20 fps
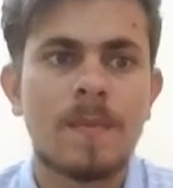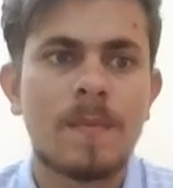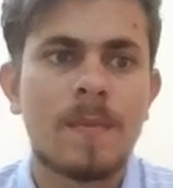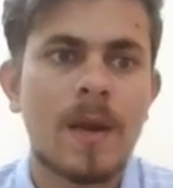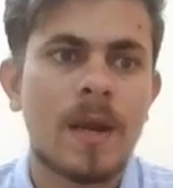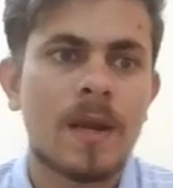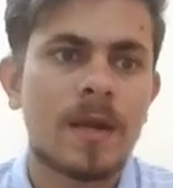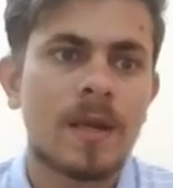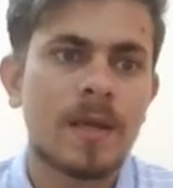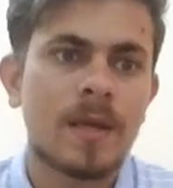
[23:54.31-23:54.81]

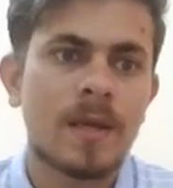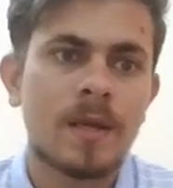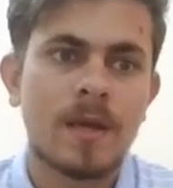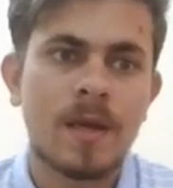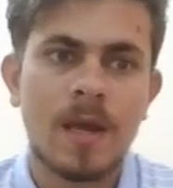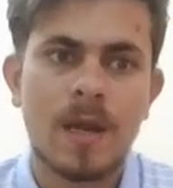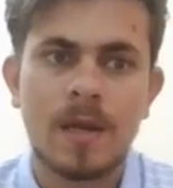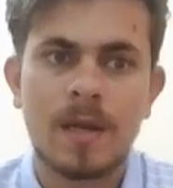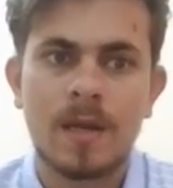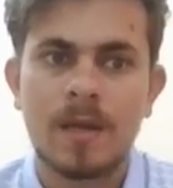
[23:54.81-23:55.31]
Betty
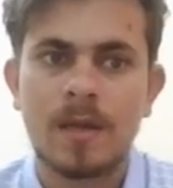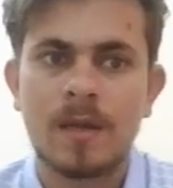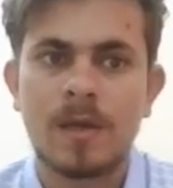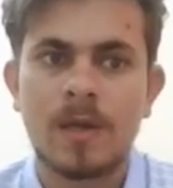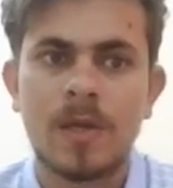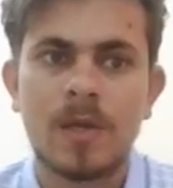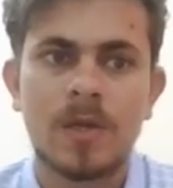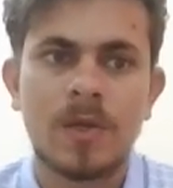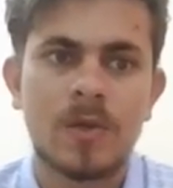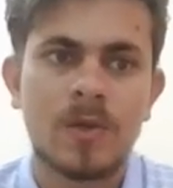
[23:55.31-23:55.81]
Annie
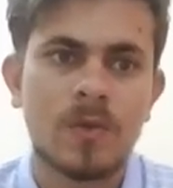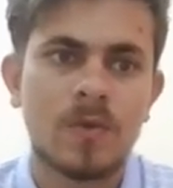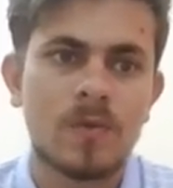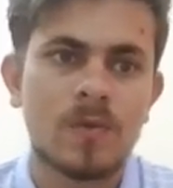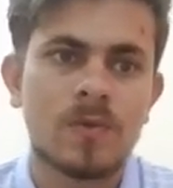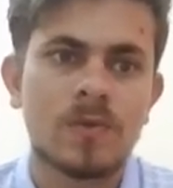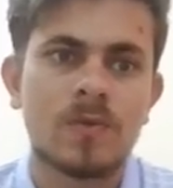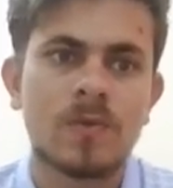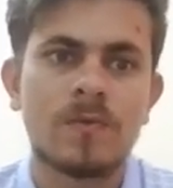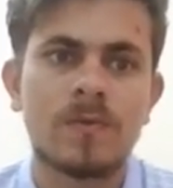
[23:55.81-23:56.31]

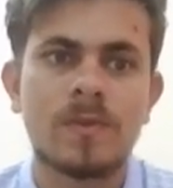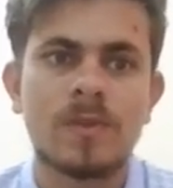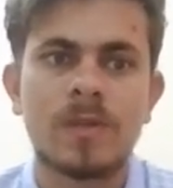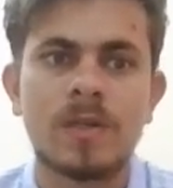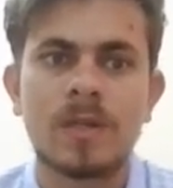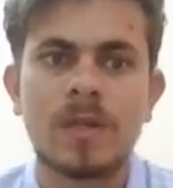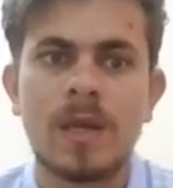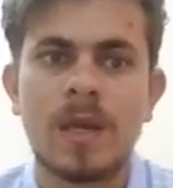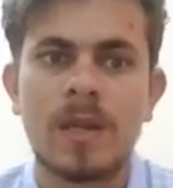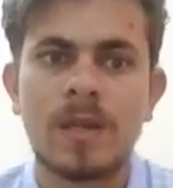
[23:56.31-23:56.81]
continues to
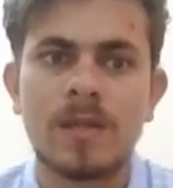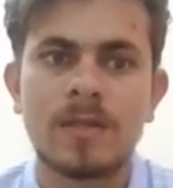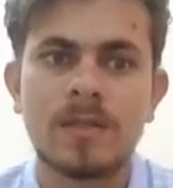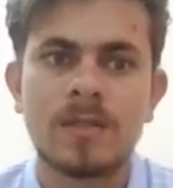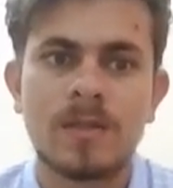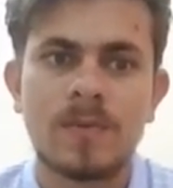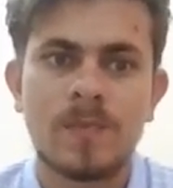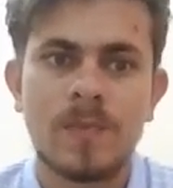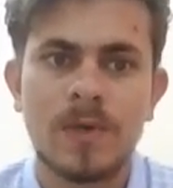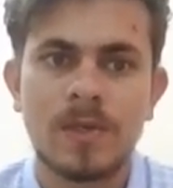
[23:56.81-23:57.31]
visit Kenny
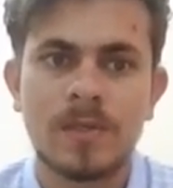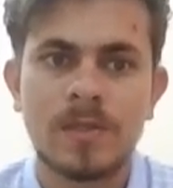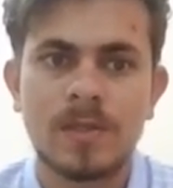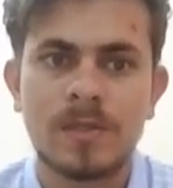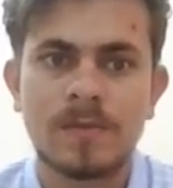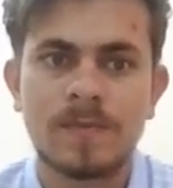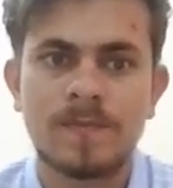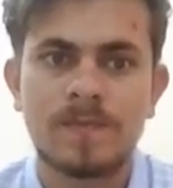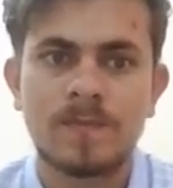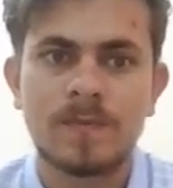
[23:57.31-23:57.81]
in
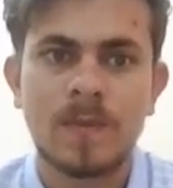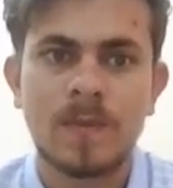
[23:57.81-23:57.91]
prison